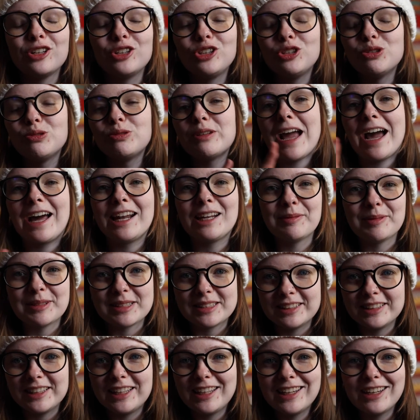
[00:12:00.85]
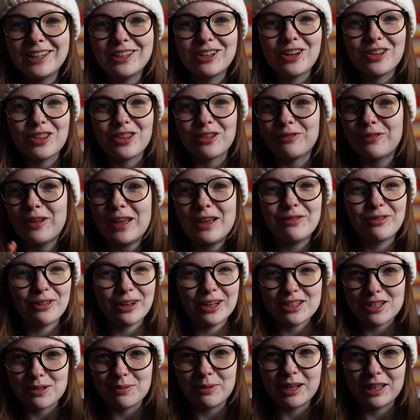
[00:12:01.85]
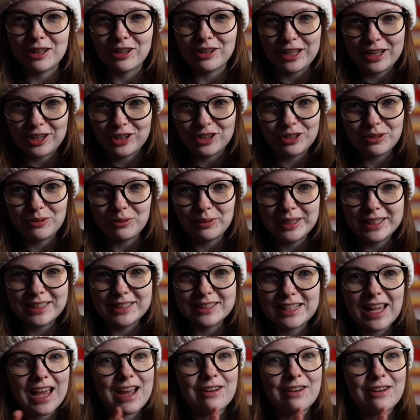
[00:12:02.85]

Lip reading: unanimously the favorite when I look at Goodreads.